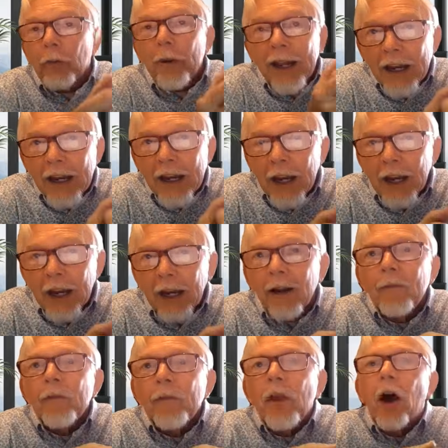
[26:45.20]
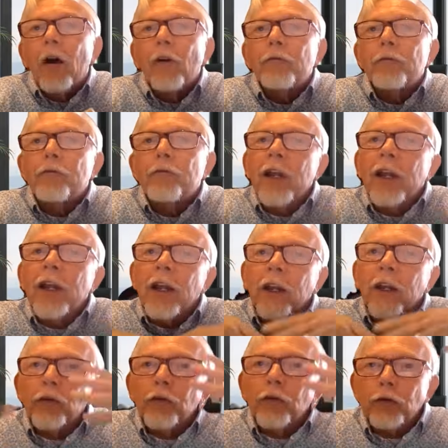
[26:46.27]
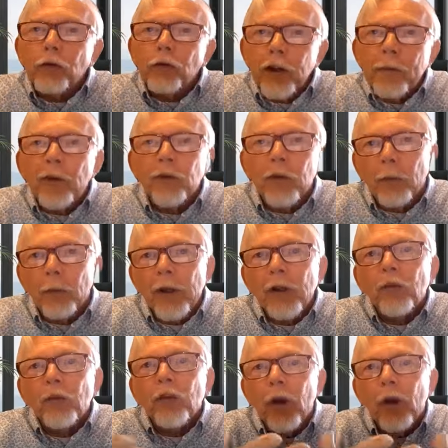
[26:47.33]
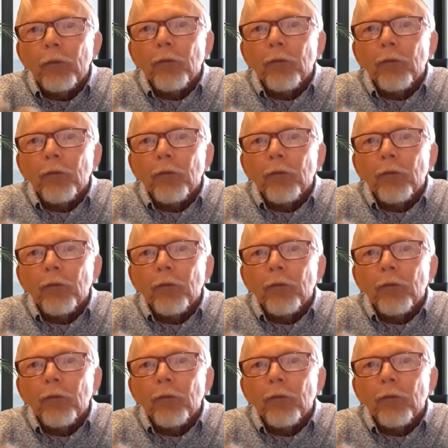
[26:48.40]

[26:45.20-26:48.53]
as the beginning of real extremism in